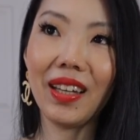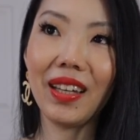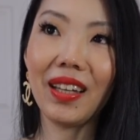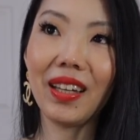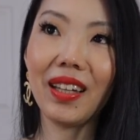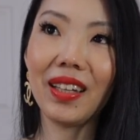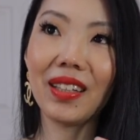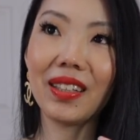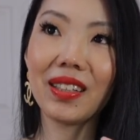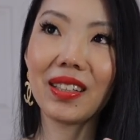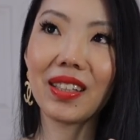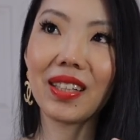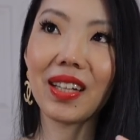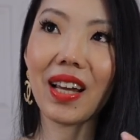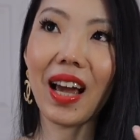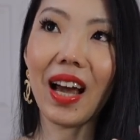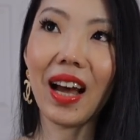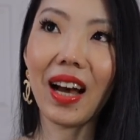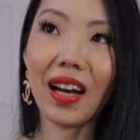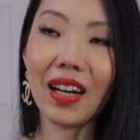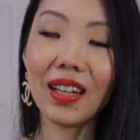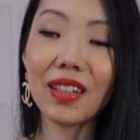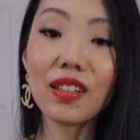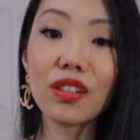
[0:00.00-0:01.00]
it
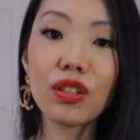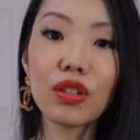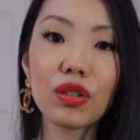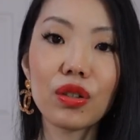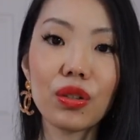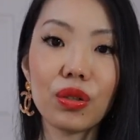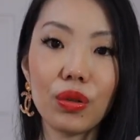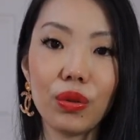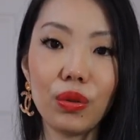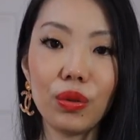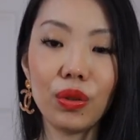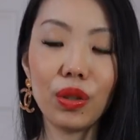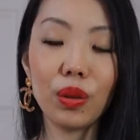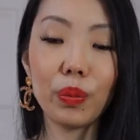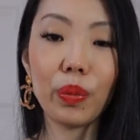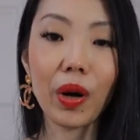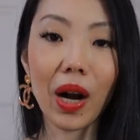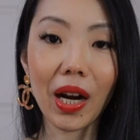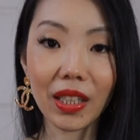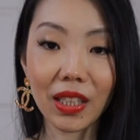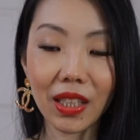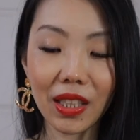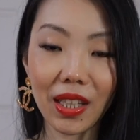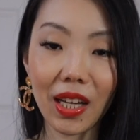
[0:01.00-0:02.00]
adds to the
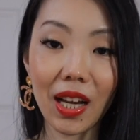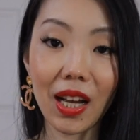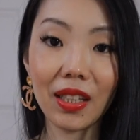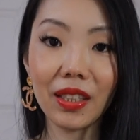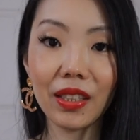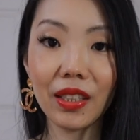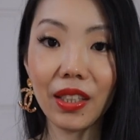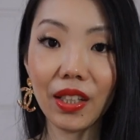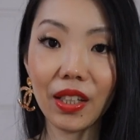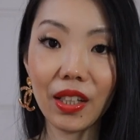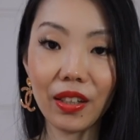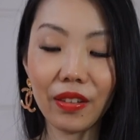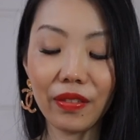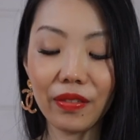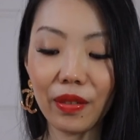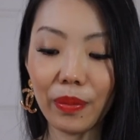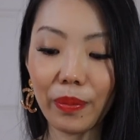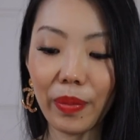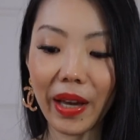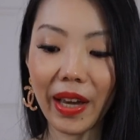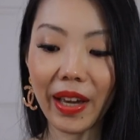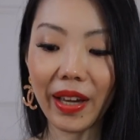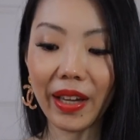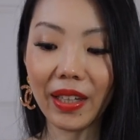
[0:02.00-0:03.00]
practicality of the
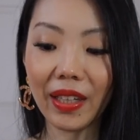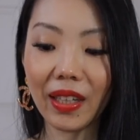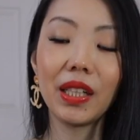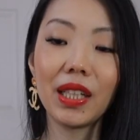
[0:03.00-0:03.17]
bag.